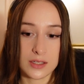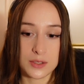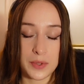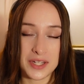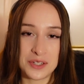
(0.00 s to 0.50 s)

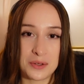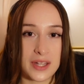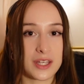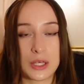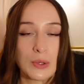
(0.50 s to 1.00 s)
so we could do
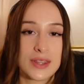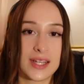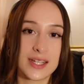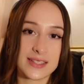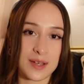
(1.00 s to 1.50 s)
like cute
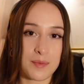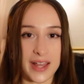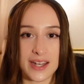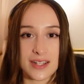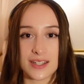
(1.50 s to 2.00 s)
things, like
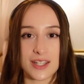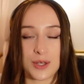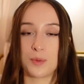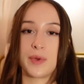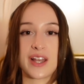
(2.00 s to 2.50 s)
plan a
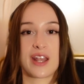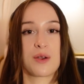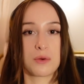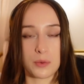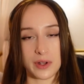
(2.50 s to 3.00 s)
cute picnic
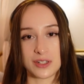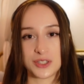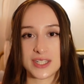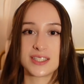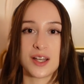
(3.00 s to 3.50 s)
where we all
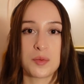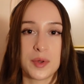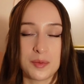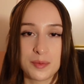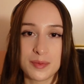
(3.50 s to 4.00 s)
dress up
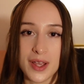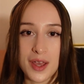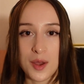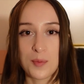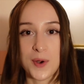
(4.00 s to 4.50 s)
and
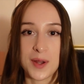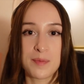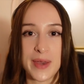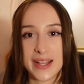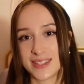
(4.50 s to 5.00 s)
bring
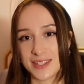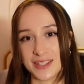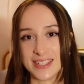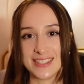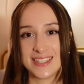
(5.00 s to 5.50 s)
baked
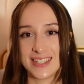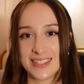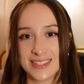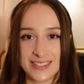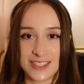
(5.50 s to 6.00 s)
goods
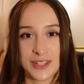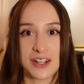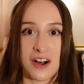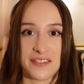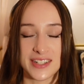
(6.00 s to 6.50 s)
and drink
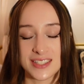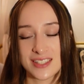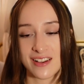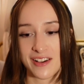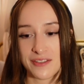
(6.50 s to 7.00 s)
coffee and
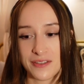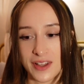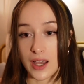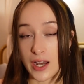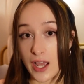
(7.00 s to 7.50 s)
stuff.
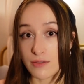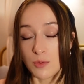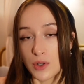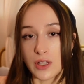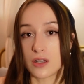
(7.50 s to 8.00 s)
And I have
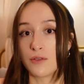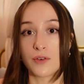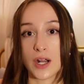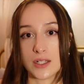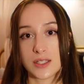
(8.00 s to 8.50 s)
some really good
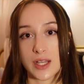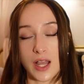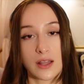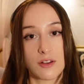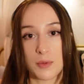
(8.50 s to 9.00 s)
friends, like
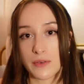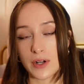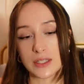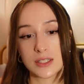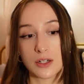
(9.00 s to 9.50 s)
I love my
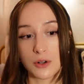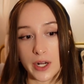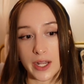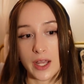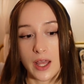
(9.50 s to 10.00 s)
friends, they're
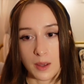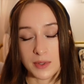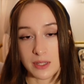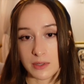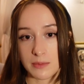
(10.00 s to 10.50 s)
great,
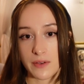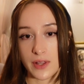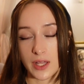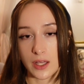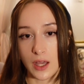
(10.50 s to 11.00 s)
but sometimes I feel
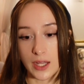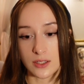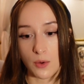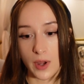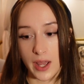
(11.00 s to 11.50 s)
like I
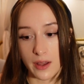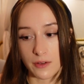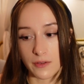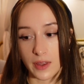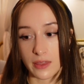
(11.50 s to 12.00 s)
don't
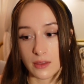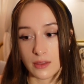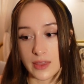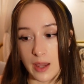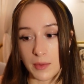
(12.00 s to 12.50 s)
have
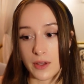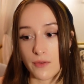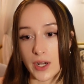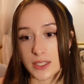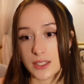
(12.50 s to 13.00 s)
that many
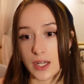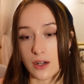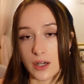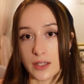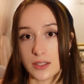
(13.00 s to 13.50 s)
friends that
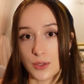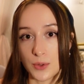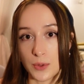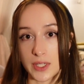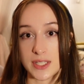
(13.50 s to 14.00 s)
are
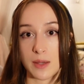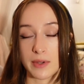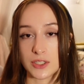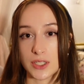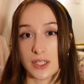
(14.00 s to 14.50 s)
into the same
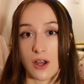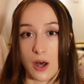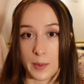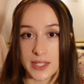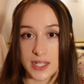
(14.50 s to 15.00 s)
interests and
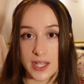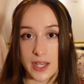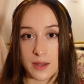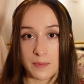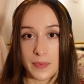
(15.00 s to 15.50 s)
hobbies as I
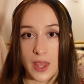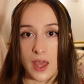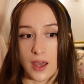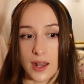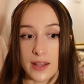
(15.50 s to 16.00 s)
am.
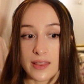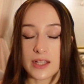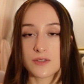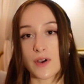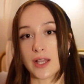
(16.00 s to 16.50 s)
And I think
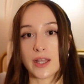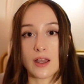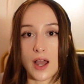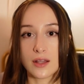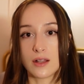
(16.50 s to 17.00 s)
that's fine.
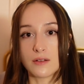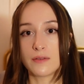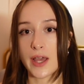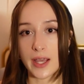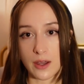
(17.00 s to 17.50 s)
Like I love
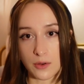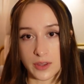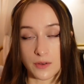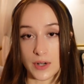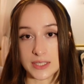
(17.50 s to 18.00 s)
hanging out
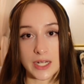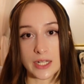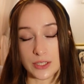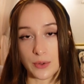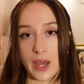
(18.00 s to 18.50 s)
with the friends that I
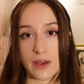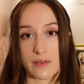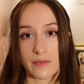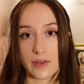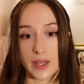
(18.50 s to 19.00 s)
do
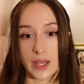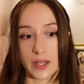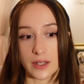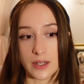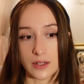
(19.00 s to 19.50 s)
have,
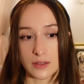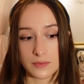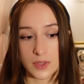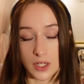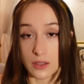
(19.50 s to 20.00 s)
and
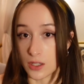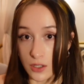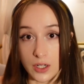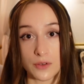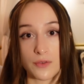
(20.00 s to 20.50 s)
they're
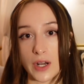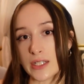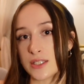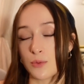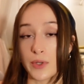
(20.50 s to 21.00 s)
good
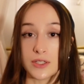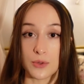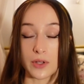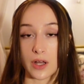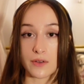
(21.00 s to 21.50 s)
friends and we
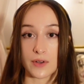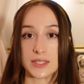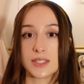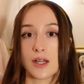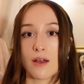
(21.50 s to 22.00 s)
do a lot of
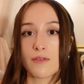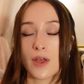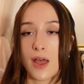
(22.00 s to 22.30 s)
fun stuff.